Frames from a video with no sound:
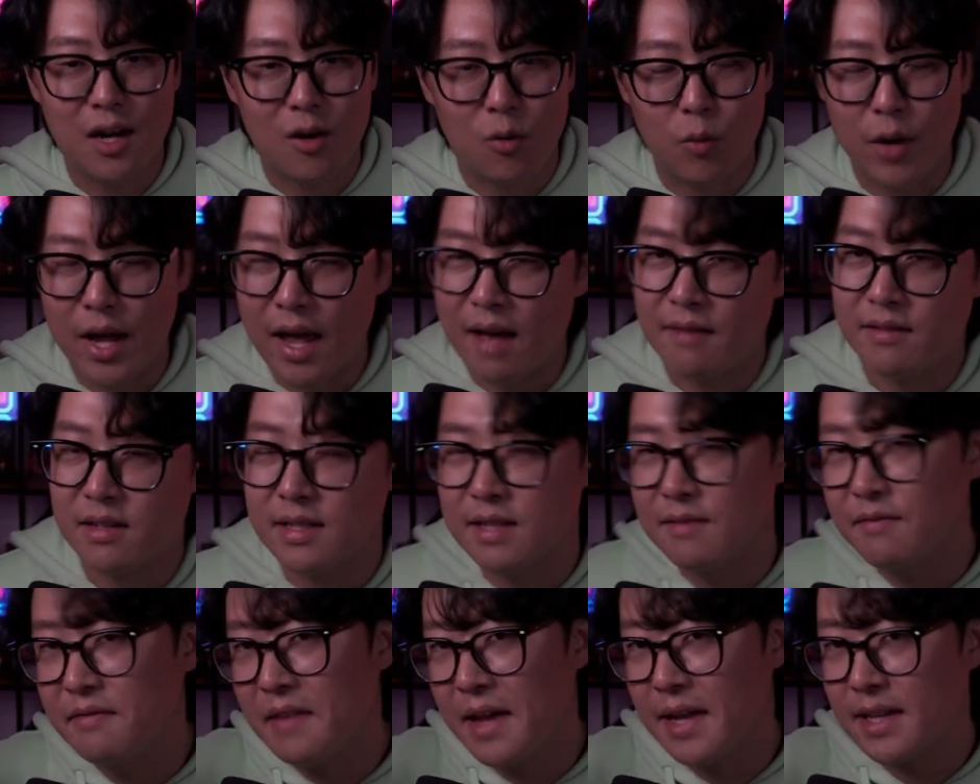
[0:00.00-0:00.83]
We have the
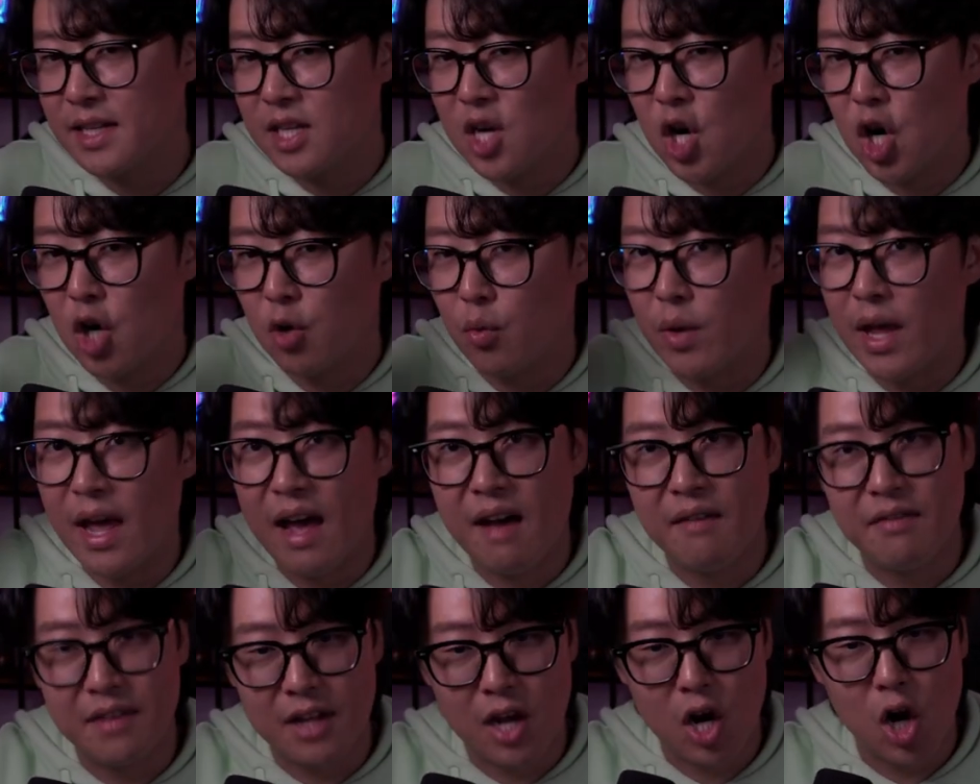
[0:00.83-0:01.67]
defend card, we
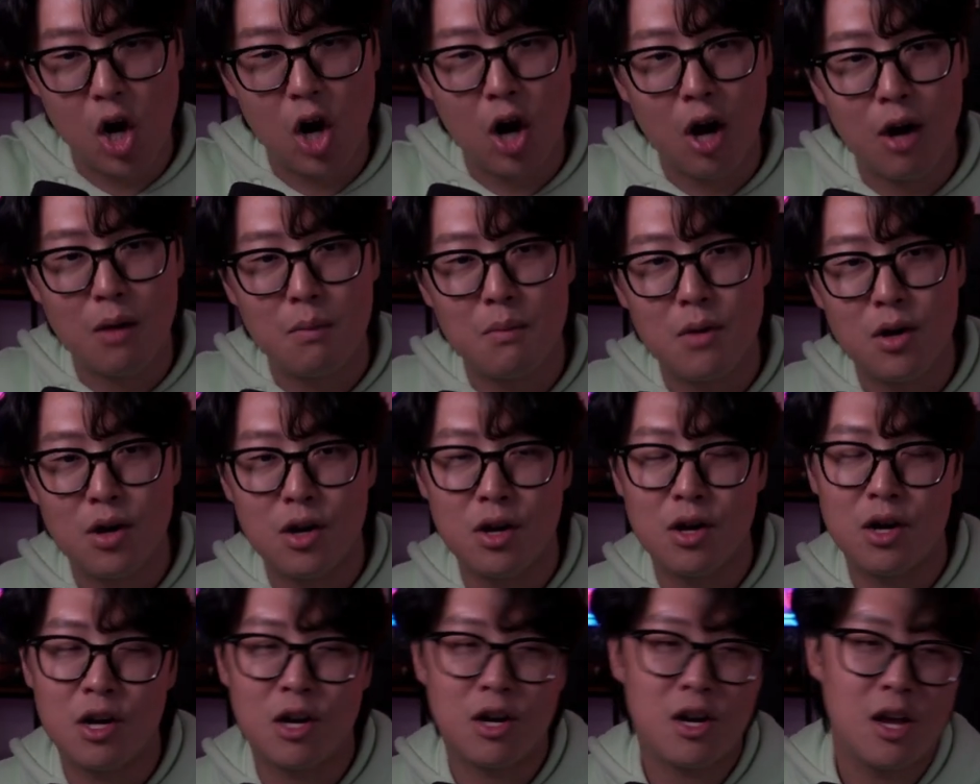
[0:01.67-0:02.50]
have the
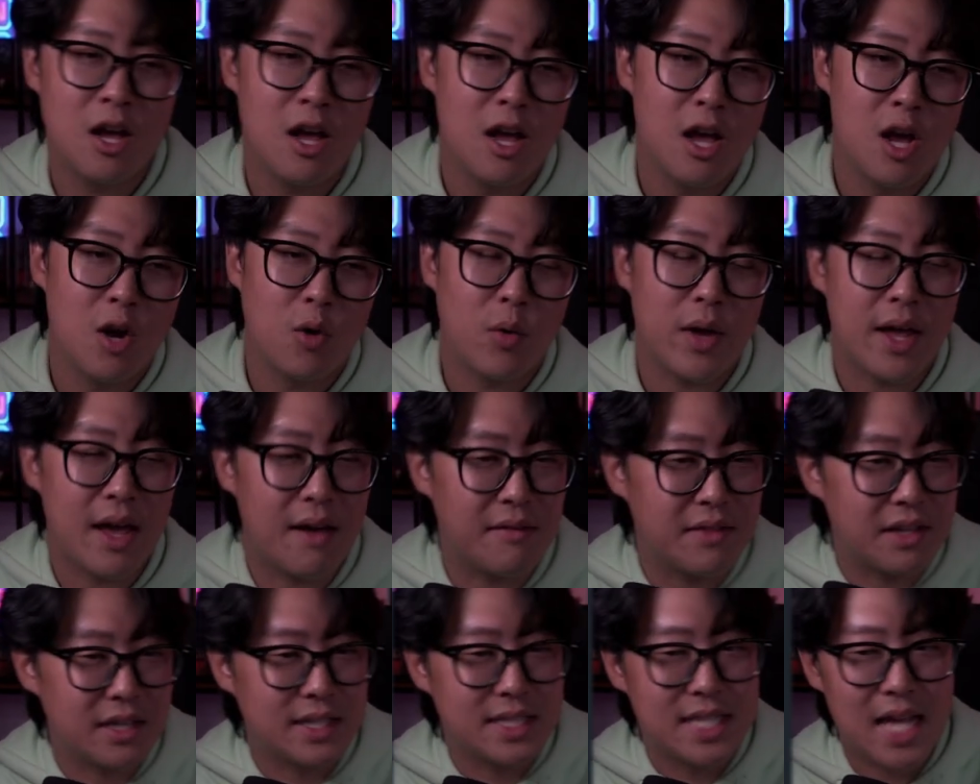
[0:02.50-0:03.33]
armor, we
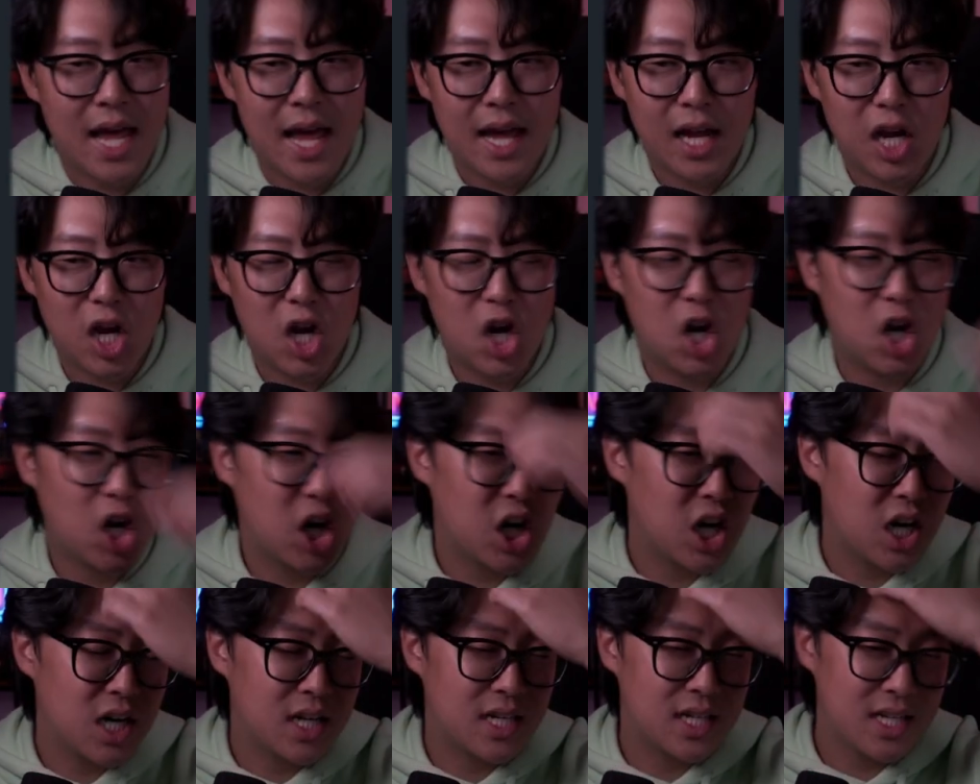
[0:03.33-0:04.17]
have the attack
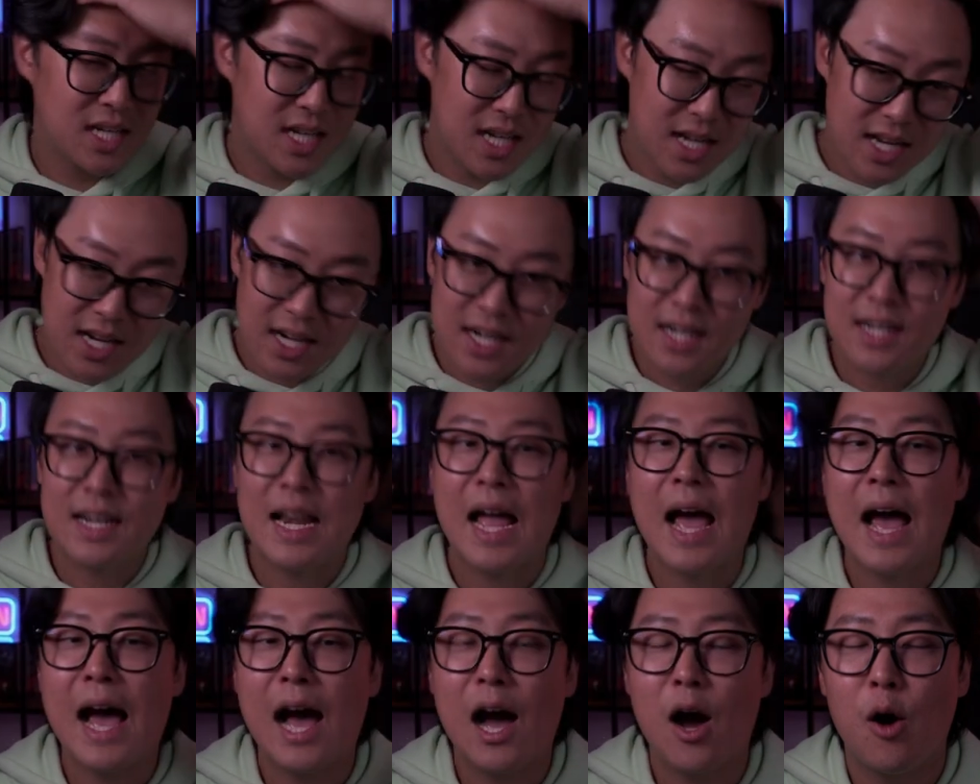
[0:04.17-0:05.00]
card.
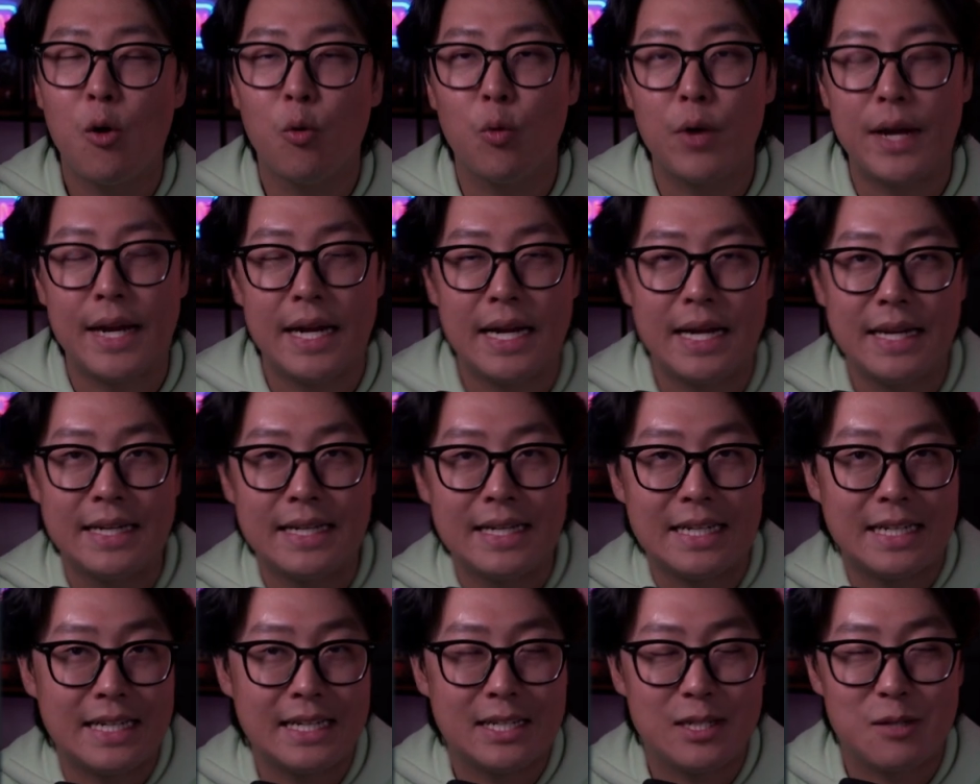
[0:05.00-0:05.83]
Now we
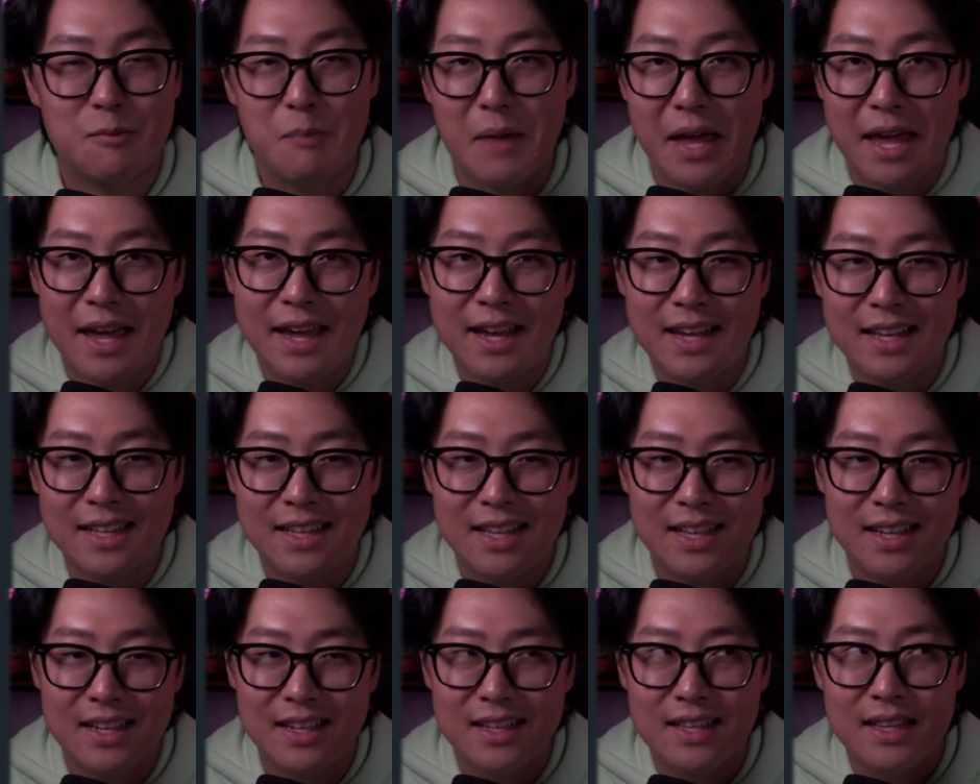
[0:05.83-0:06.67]
need to make
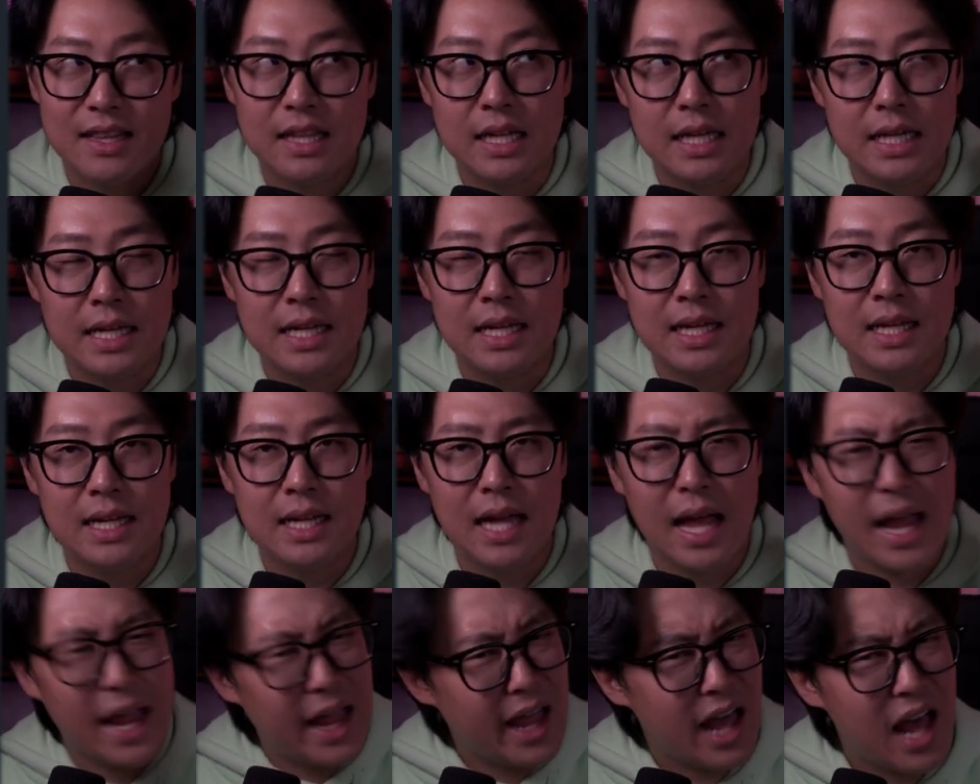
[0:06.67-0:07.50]

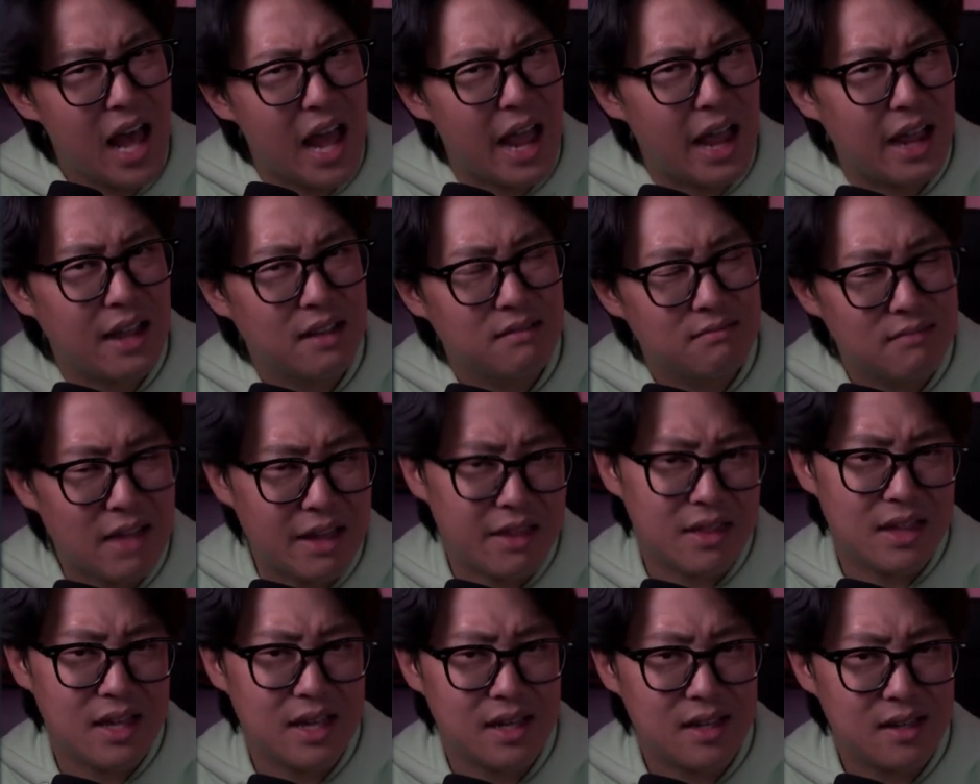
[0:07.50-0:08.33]
the AI. I
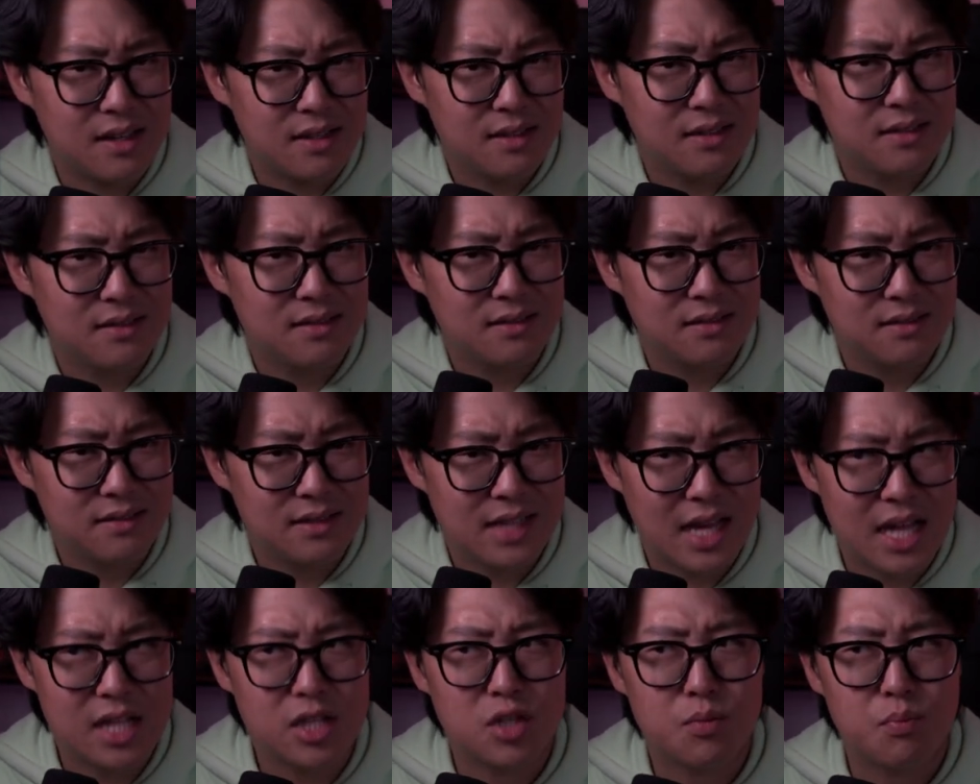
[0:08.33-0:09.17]
think
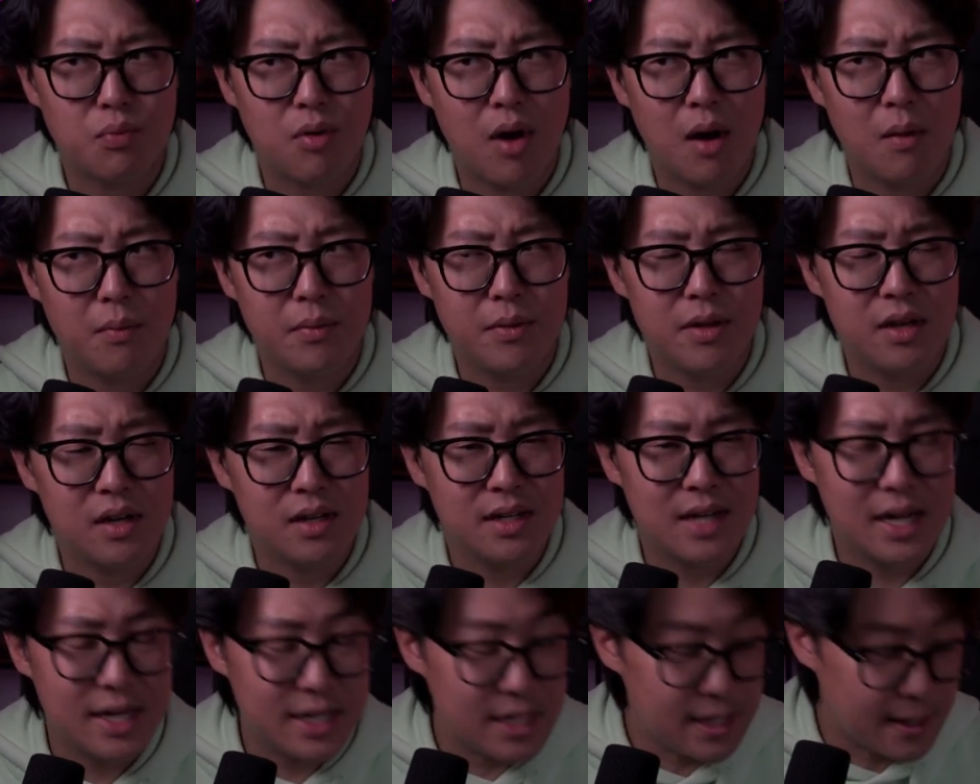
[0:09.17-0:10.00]
that's probably a
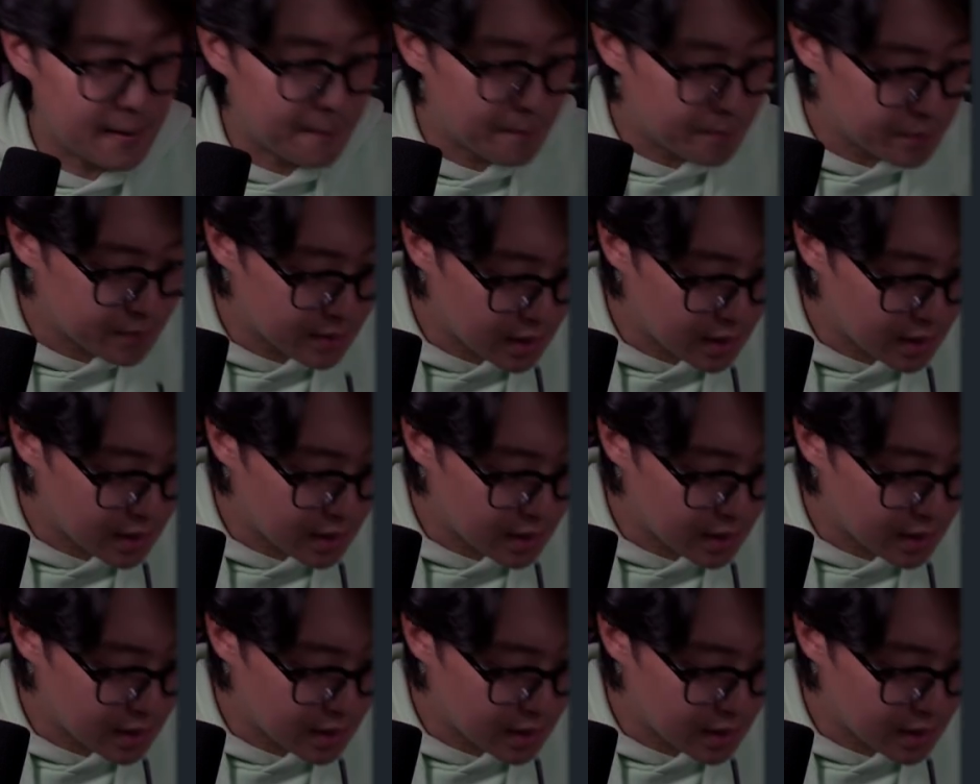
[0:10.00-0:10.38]
good idea.